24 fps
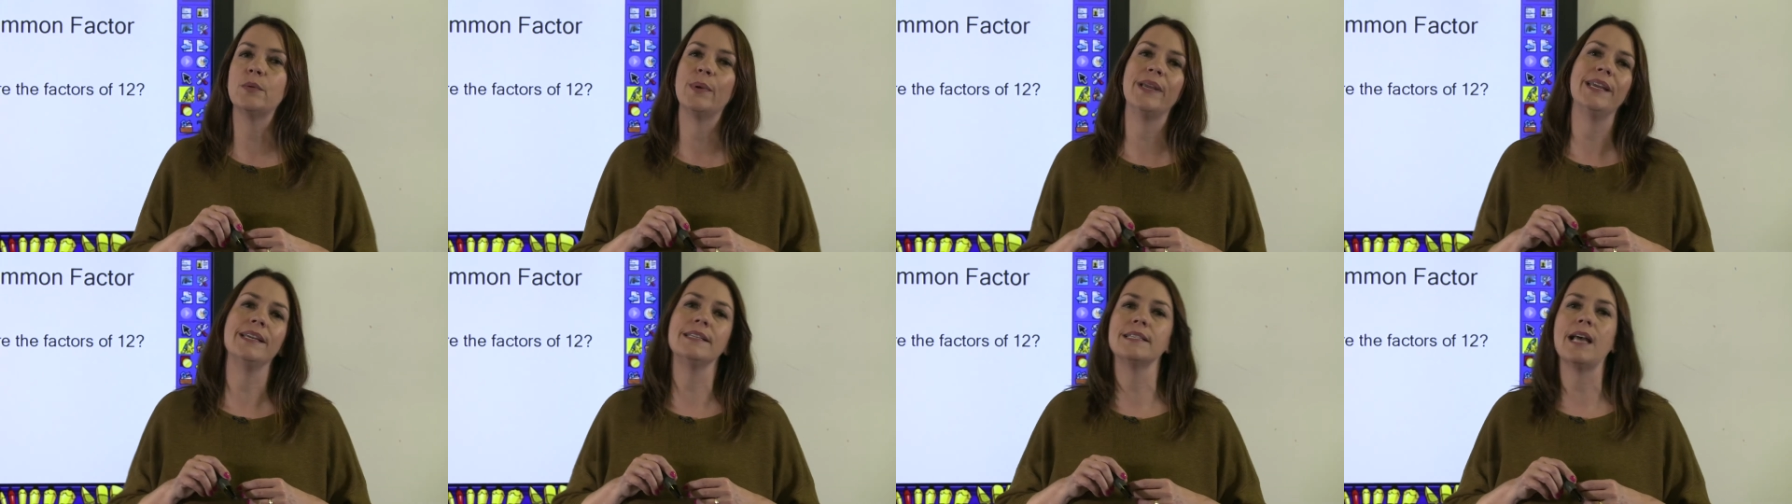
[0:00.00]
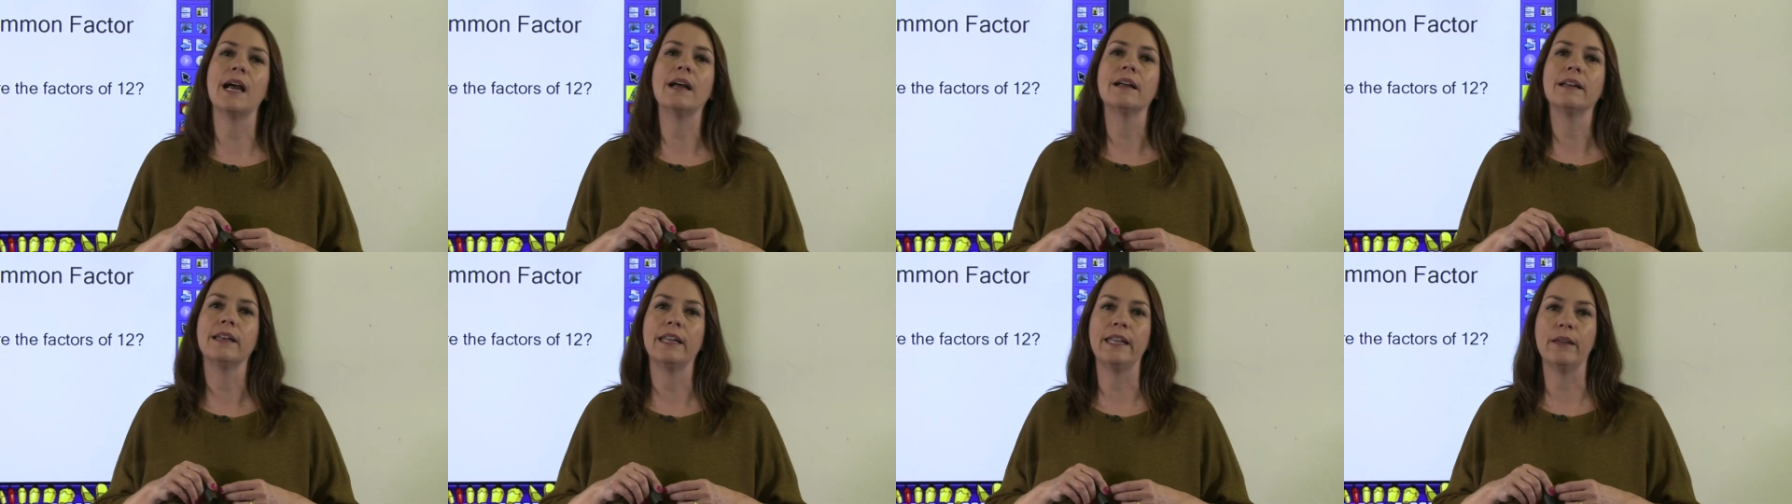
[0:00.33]
it
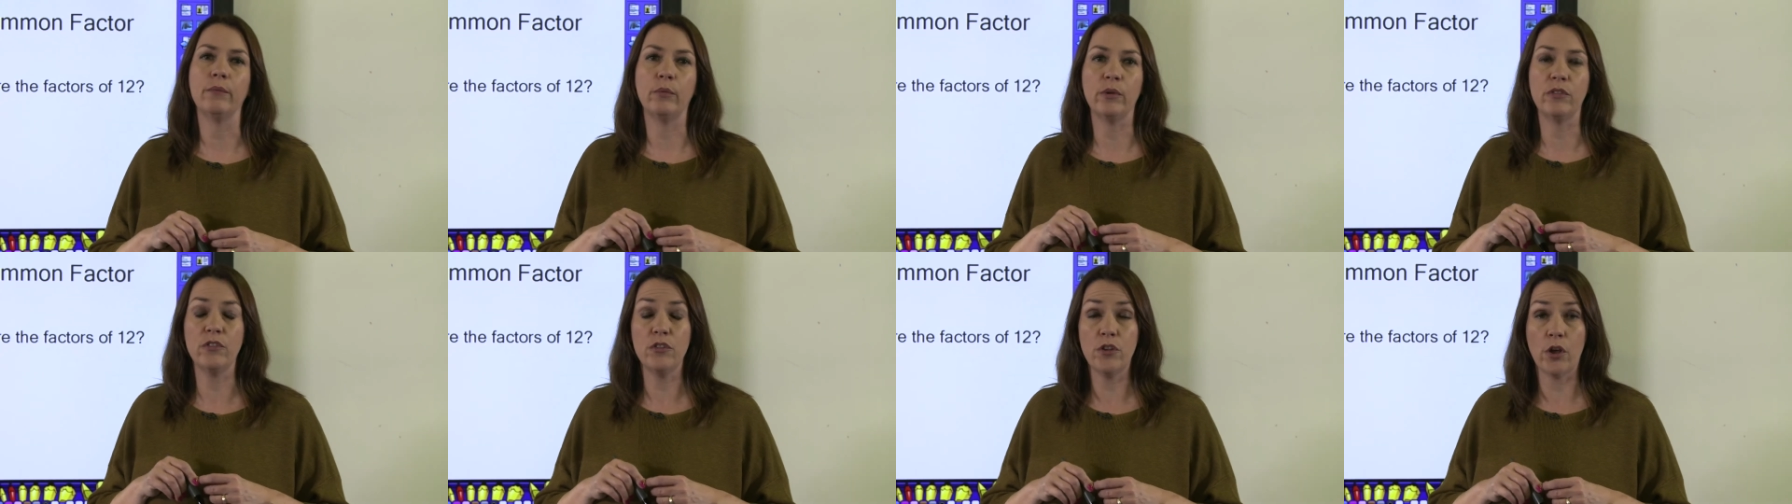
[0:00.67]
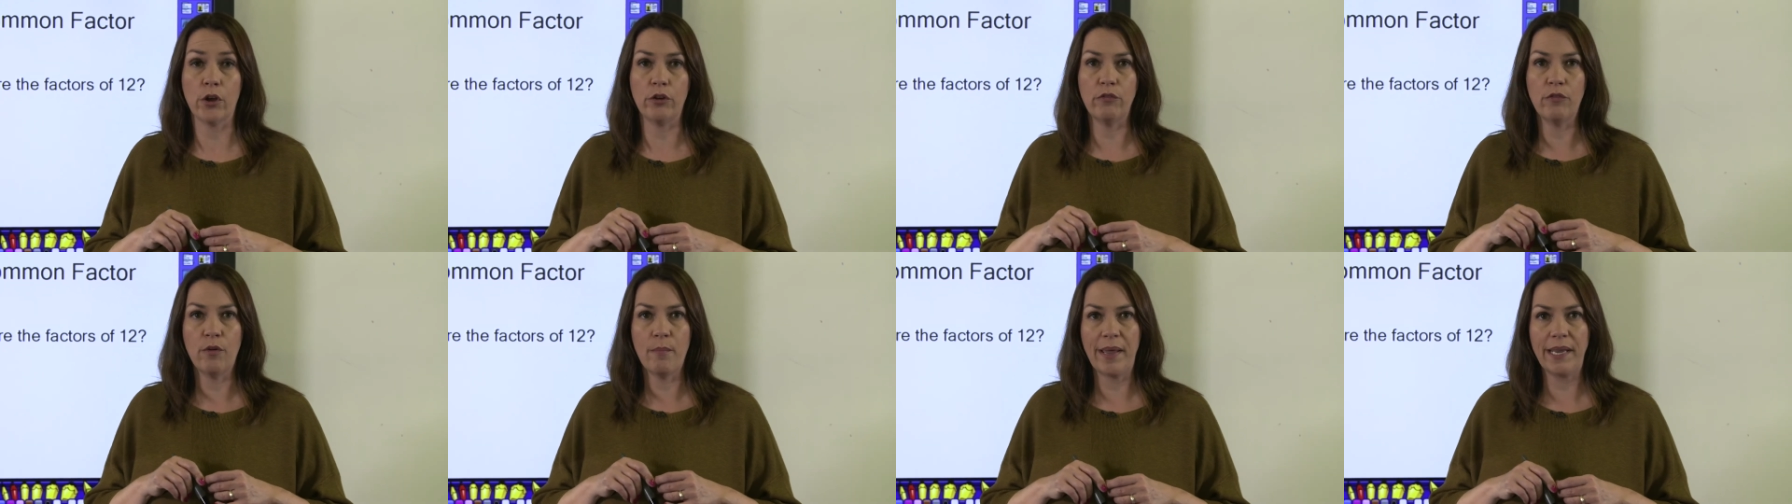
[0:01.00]
exactly with
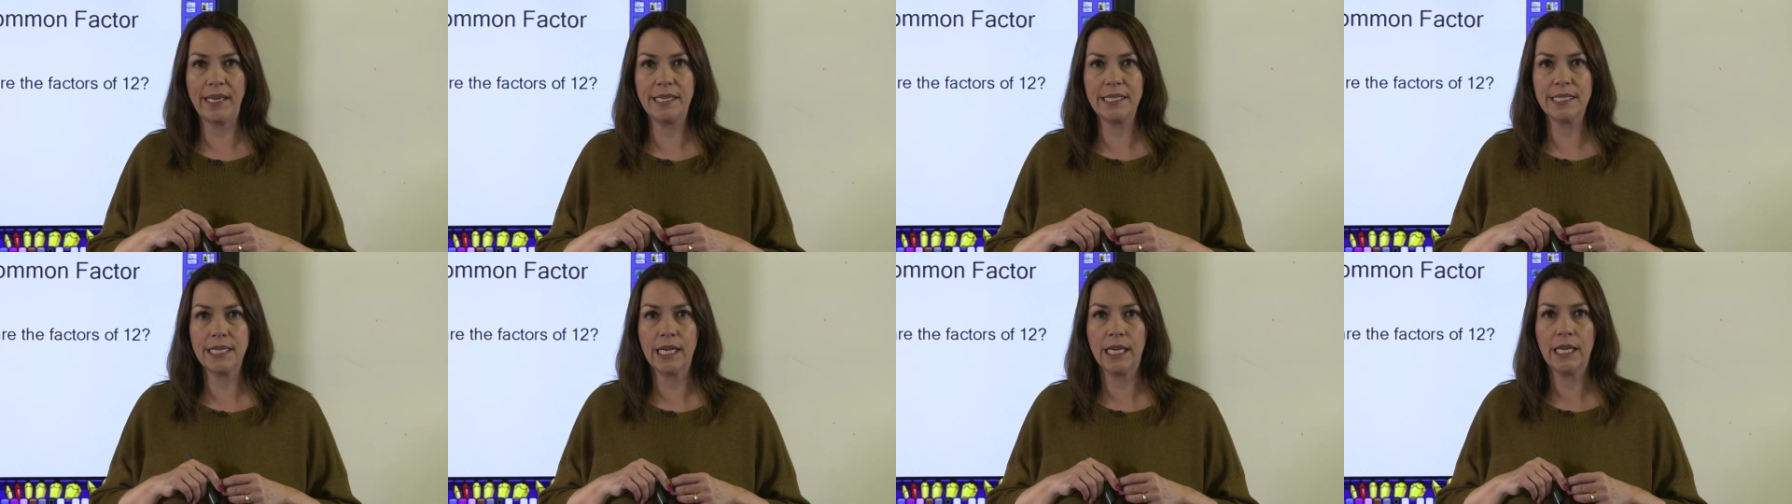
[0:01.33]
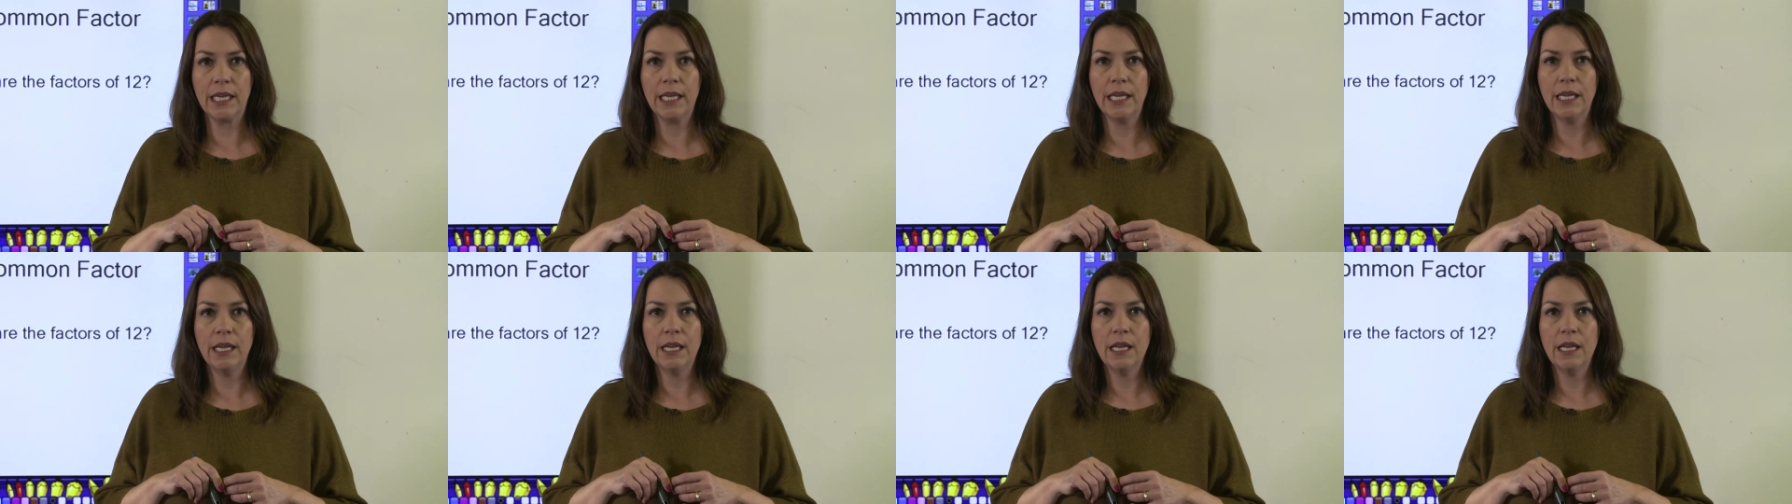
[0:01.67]
no remainder